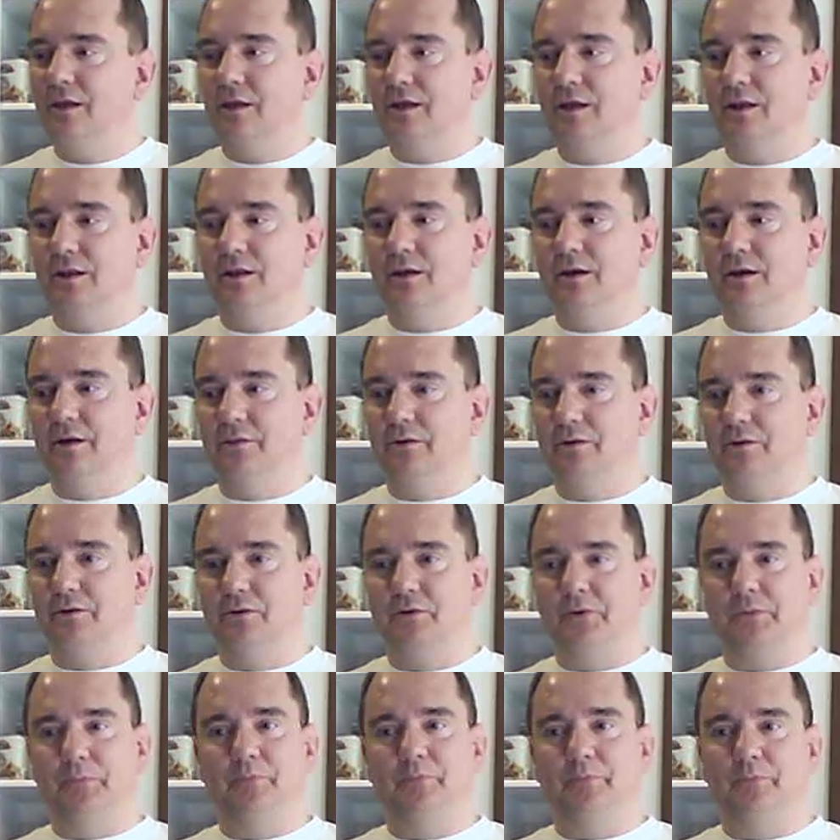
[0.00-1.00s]
and
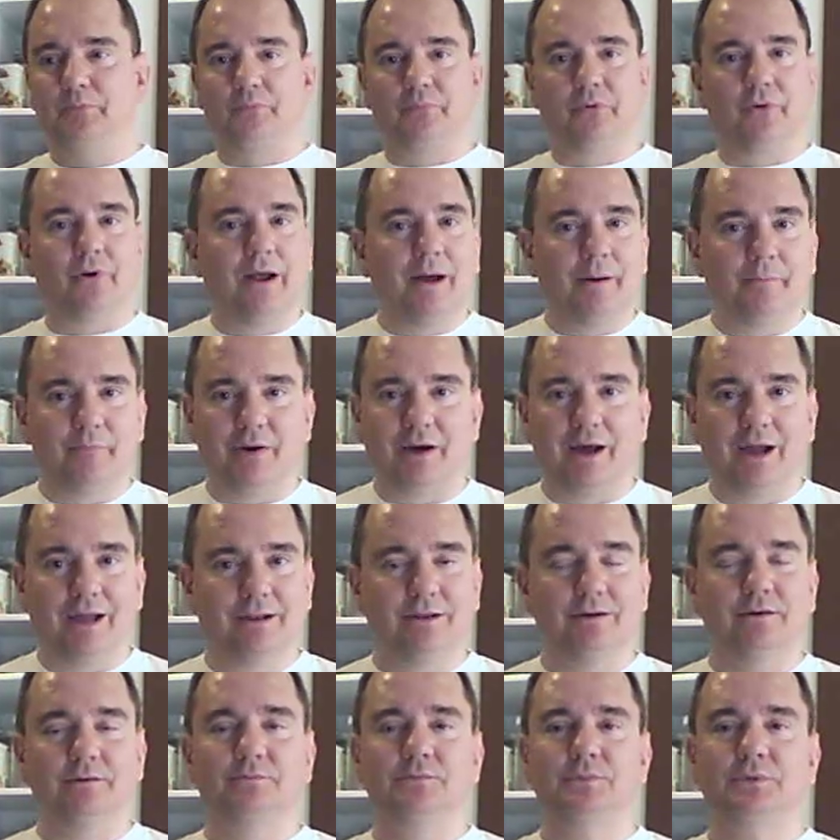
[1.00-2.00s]
other prep
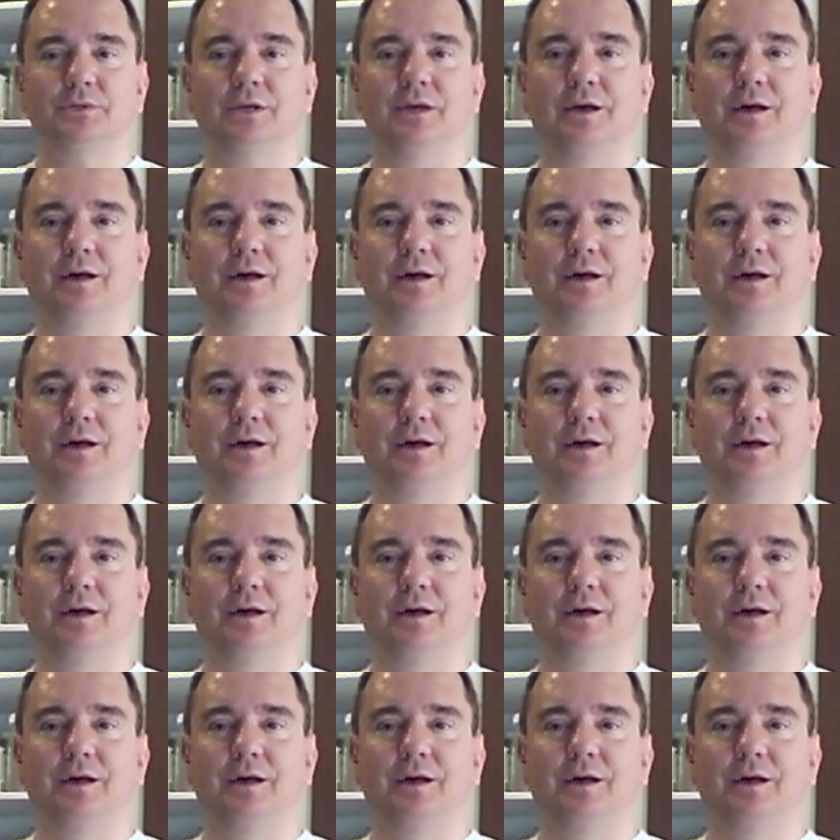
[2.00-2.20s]
items.